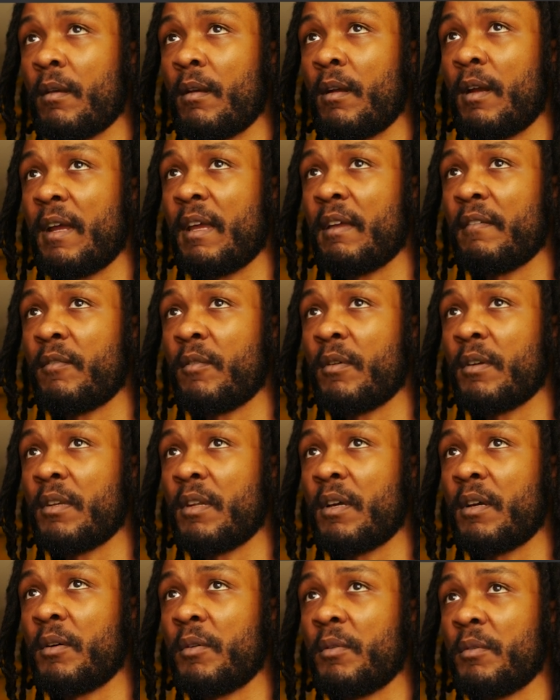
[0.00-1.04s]
All right, for a
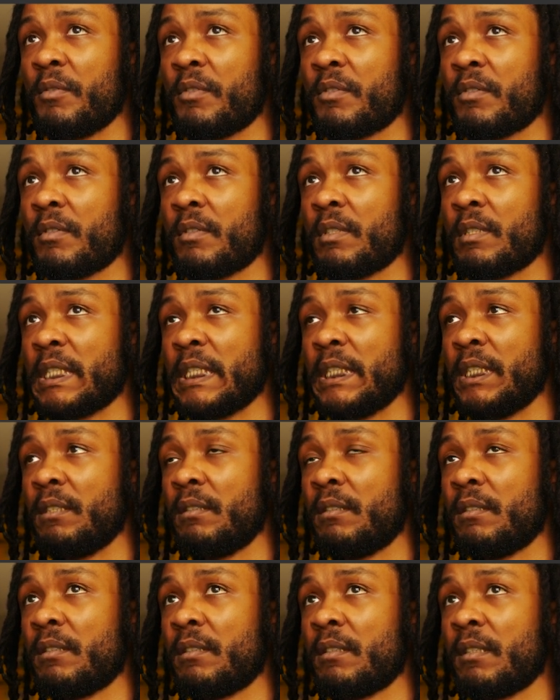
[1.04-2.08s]
nose,
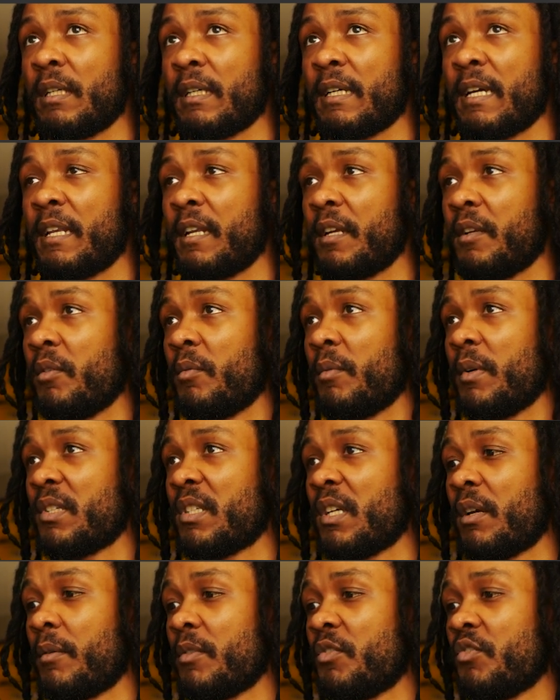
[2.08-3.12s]
I kind of do wish
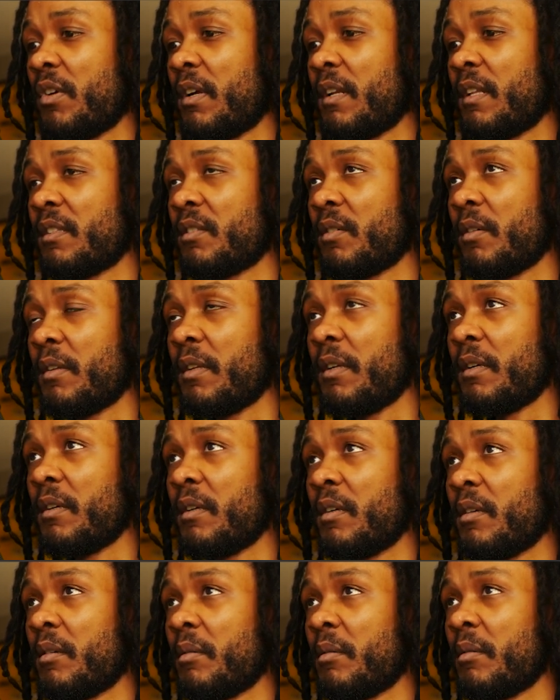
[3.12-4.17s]
I would draw this on here.
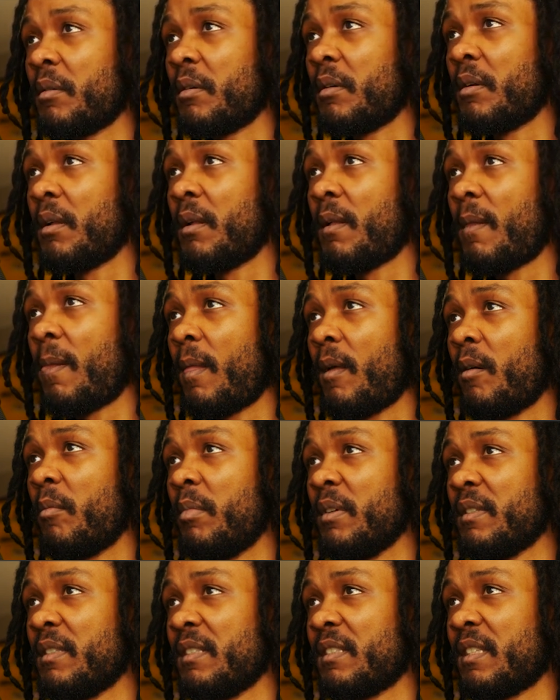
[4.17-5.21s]

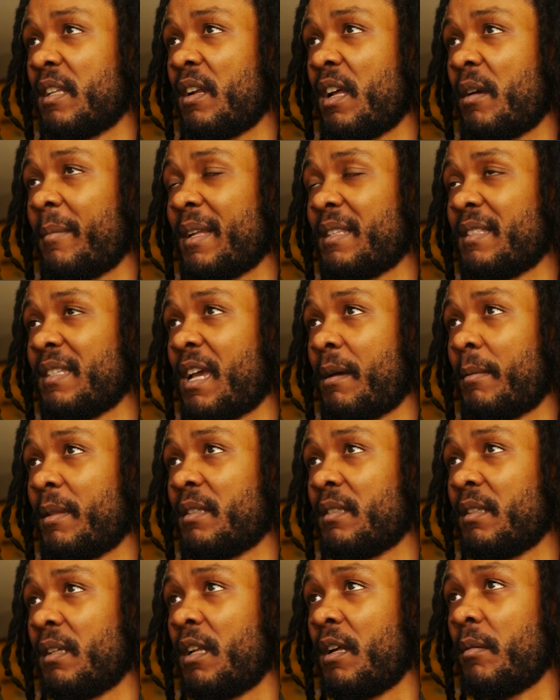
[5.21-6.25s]
But since I don't have my tablet
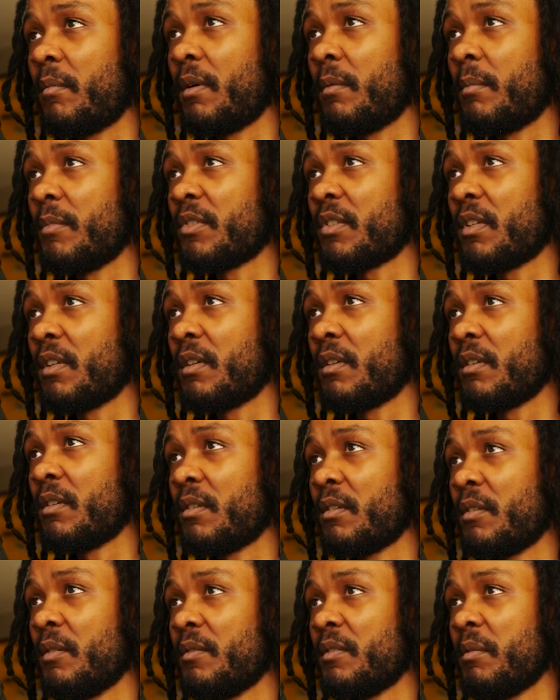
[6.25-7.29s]
set up, I'm just gonna
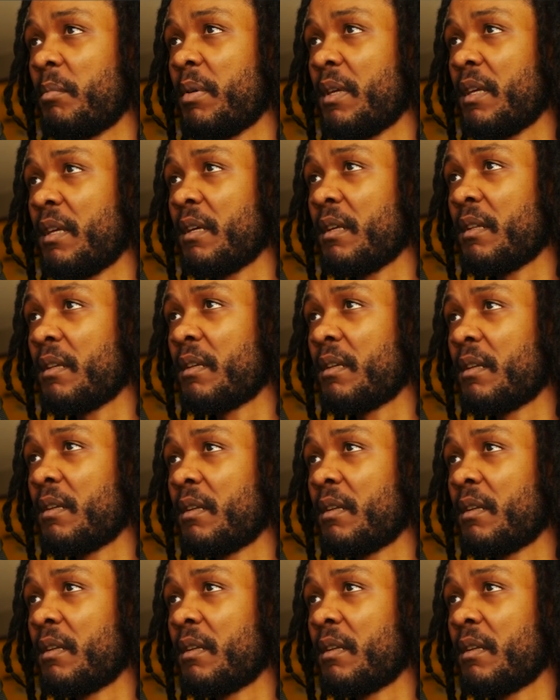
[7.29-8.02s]
use the pen.